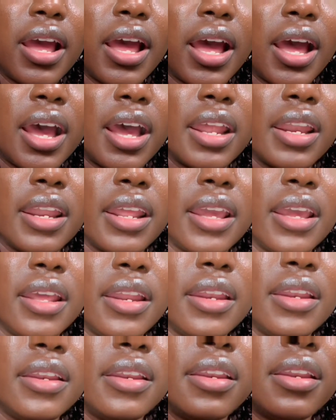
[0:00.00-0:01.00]
and
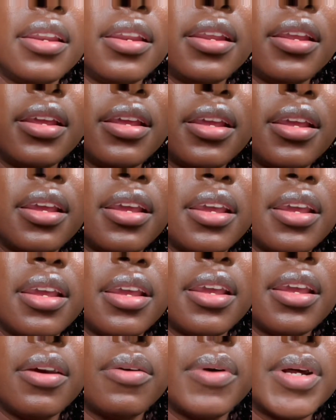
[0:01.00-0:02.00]
then
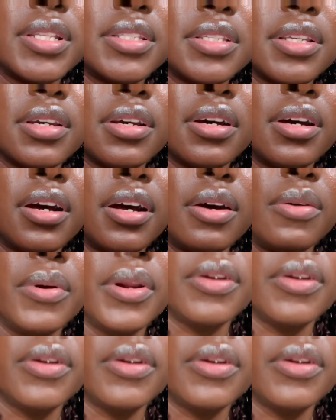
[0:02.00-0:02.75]
what's it called, where